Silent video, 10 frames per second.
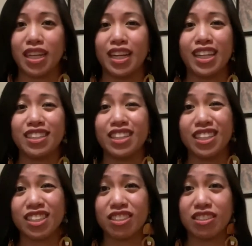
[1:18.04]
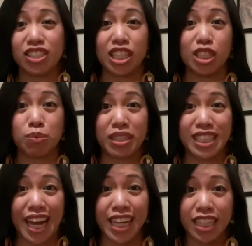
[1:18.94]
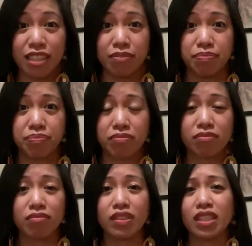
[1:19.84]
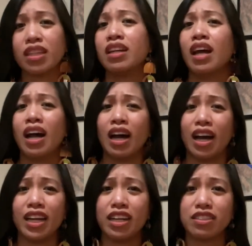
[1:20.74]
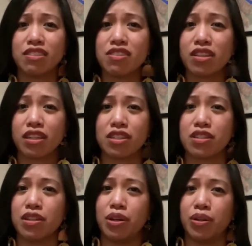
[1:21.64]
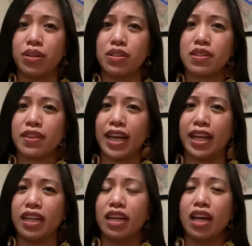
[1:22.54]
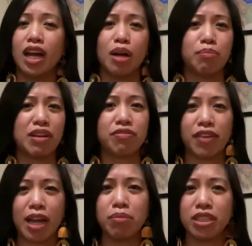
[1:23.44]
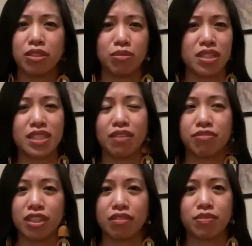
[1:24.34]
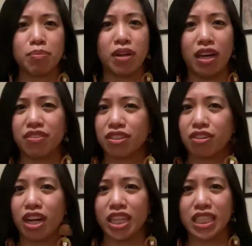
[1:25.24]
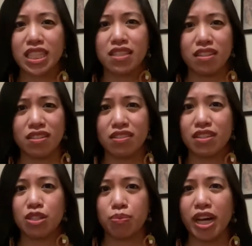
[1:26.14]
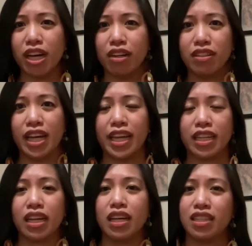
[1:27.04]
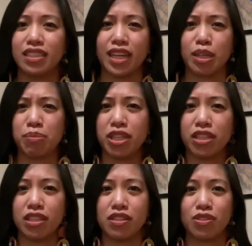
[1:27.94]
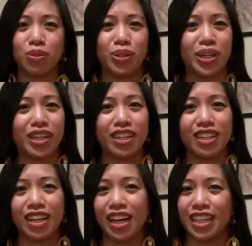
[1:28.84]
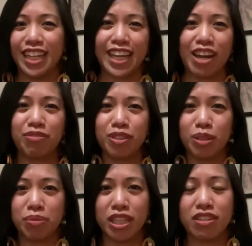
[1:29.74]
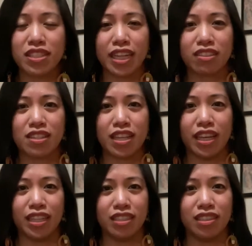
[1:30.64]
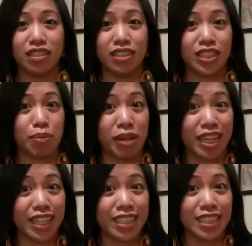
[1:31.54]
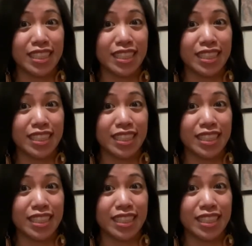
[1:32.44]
and I needed to change my diet. I also started to notice that my family was suffering from other chronic diseases as well, like diabetes, or like how Filipinos like to say it, diabetes.